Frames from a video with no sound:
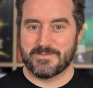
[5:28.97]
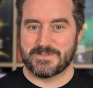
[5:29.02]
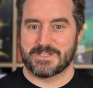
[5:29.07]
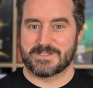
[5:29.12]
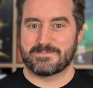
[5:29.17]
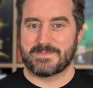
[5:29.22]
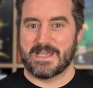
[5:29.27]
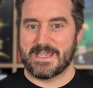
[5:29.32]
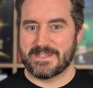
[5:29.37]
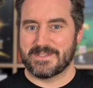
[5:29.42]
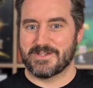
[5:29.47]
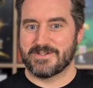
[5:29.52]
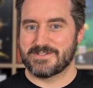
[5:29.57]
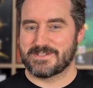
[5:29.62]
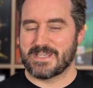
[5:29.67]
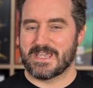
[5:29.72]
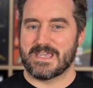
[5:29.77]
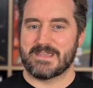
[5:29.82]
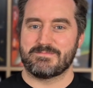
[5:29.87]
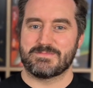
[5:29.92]
I was playing those
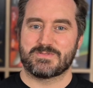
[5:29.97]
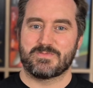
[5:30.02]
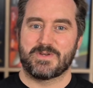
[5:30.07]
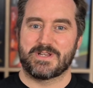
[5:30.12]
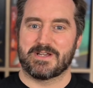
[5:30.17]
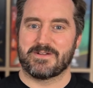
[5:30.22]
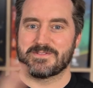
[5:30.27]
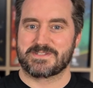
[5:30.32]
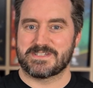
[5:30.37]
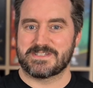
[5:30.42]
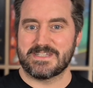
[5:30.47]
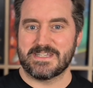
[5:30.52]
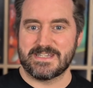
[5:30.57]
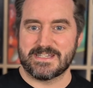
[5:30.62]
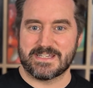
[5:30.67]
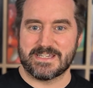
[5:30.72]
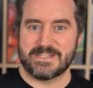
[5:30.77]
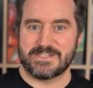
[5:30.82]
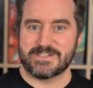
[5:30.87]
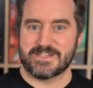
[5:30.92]
games when I was a
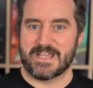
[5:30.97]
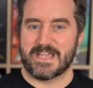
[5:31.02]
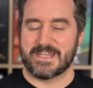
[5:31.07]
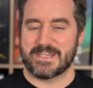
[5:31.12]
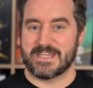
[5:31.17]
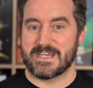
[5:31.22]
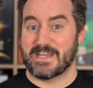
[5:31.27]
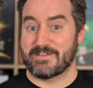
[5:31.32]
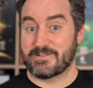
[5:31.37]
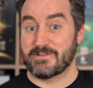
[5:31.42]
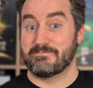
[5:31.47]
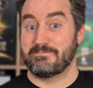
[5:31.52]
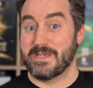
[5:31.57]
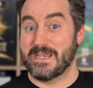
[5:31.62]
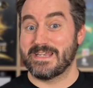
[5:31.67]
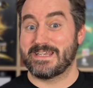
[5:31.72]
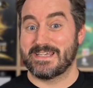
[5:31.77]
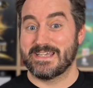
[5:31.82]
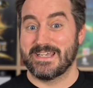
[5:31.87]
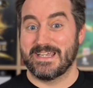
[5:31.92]
teenager and they left a
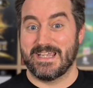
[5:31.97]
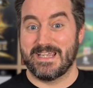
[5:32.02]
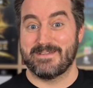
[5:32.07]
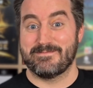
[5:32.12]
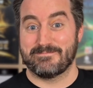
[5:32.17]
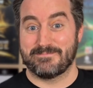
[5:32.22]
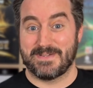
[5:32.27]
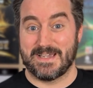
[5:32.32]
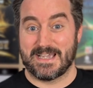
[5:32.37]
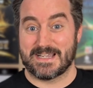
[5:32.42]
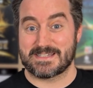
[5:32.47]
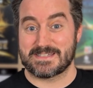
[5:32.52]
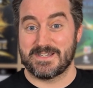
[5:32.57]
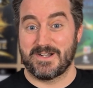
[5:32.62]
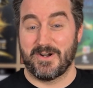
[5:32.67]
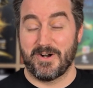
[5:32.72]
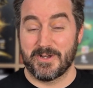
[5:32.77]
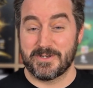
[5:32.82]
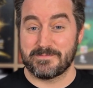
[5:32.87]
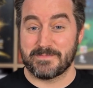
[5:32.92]
big impact
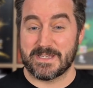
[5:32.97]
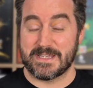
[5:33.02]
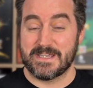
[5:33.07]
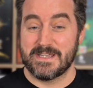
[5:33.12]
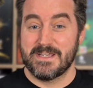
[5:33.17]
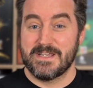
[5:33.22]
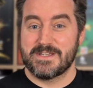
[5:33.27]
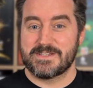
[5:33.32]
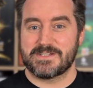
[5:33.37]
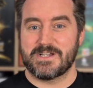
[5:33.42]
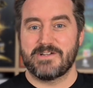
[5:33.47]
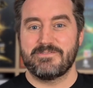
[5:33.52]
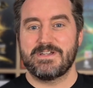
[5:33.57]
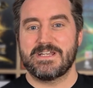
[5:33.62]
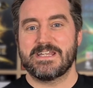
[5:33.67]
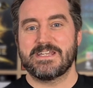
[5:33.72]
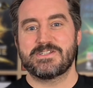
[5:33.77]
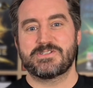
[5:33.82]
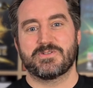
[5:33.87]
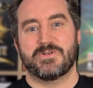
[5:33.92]
on me. So I
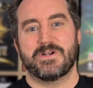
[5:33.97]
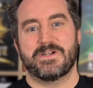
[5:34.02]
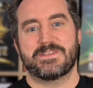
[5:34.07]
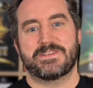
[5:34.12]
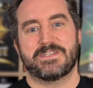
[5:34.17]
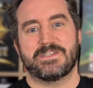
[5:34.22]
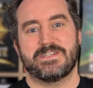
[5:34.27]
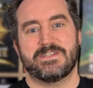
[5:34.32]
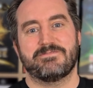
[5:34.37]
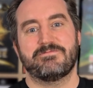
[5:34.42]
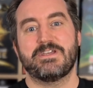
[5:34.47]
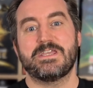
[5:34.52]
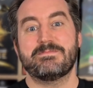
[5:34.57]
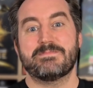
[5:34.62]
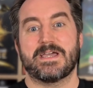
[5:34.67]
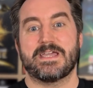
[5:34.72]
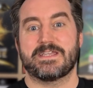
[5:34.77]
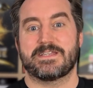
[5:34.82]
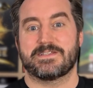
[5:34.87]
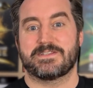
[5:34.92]
really enjoyed the
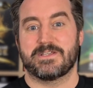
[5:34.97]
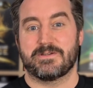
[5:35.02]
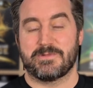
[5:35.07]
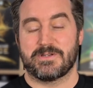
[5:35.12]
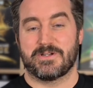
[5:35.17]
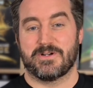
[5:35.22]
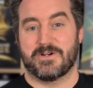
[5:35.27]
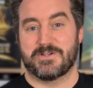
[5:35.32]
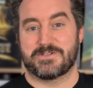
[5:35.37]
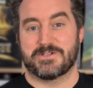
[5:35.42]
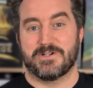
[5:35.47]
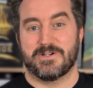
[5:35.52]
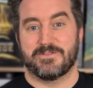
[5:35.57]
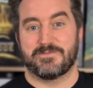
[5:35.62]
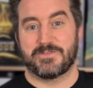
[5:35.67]
remake that we got of